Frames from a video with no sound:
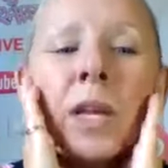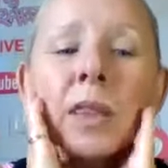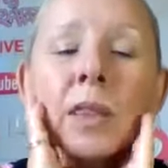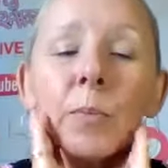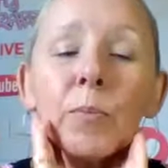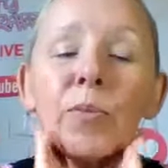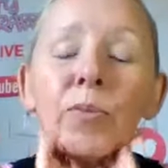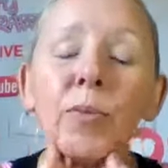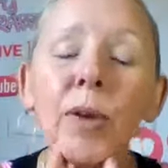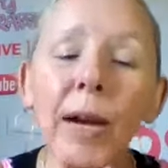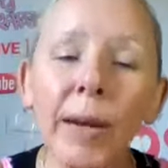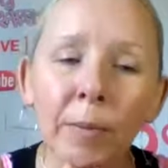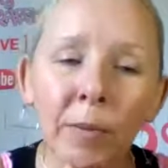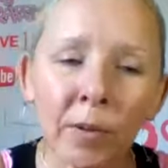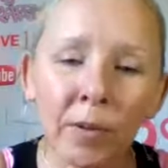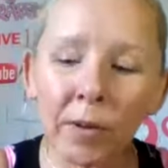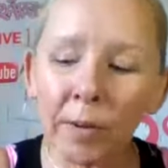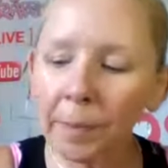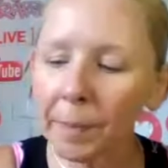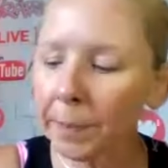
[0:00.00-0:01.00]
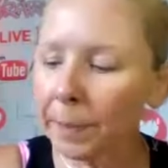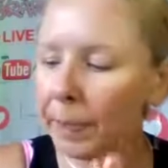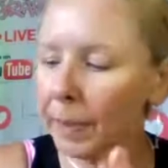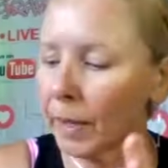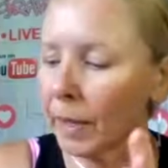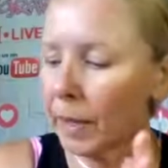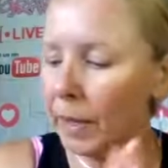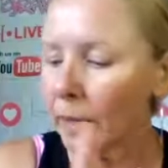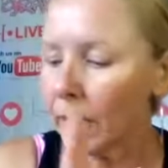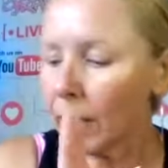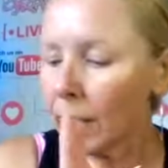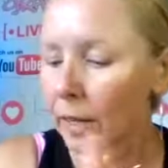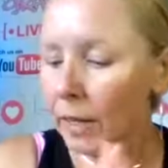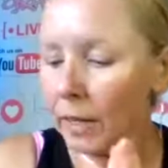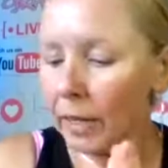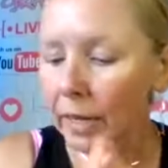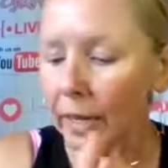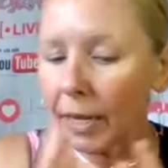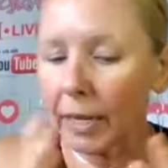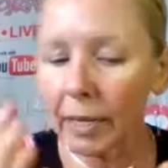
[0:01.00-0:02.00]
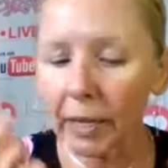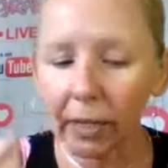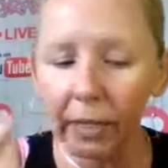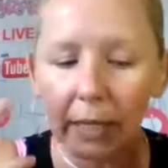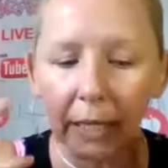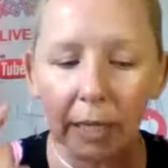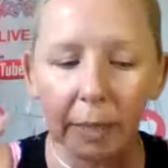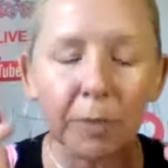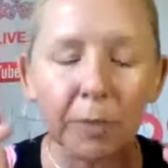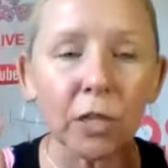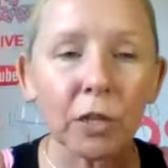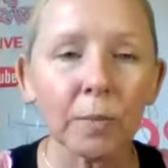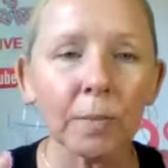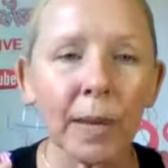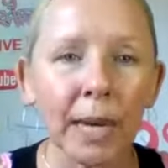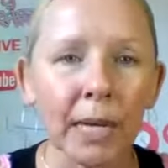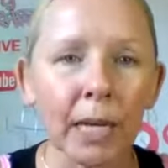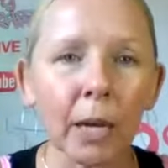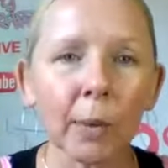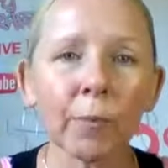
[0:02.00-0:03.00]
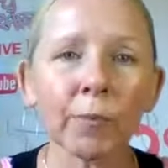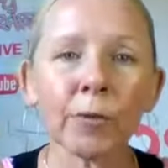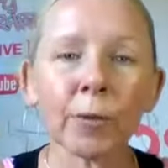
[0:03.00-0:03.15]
The primer keeps your makeup